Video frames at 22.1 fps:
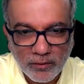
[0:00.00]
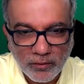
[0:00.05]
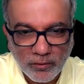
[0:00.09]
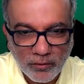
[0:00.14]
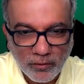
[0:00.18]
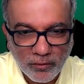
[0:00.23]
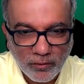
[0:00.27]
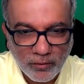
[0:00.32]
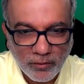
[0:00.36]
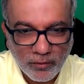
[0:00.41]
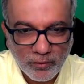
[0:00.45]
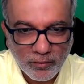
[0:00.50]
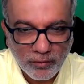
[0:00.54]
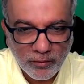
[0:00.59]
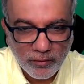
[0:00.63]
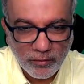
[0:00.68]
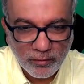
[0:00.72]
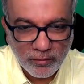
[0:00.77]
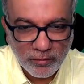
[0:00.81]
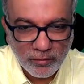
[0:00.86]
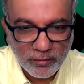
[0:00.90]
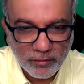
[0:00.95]

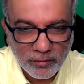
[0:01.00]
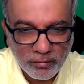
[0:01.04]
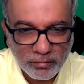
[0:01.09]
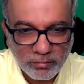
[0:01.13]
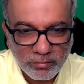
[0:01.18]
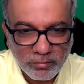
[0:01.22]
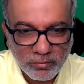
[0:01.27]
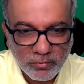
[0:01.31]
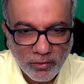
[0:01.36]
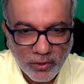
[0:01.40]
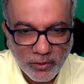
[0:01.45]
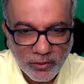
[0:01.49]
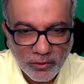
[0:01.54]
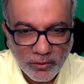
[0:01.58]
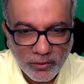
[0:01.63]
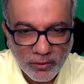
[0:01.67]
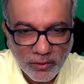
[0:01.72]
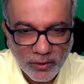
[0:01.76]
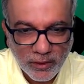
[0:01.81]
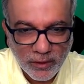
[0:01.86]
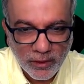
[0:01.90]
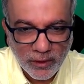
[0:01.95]
to what
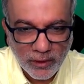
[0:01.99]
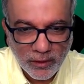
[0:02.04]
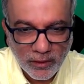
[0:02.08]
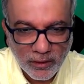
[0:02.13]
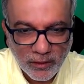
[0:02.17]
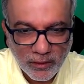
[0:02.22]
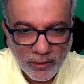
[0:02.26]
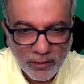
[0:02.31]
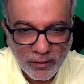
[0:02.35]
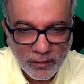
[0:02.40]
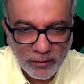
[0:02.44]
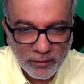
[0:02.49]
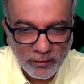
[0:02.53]
you can.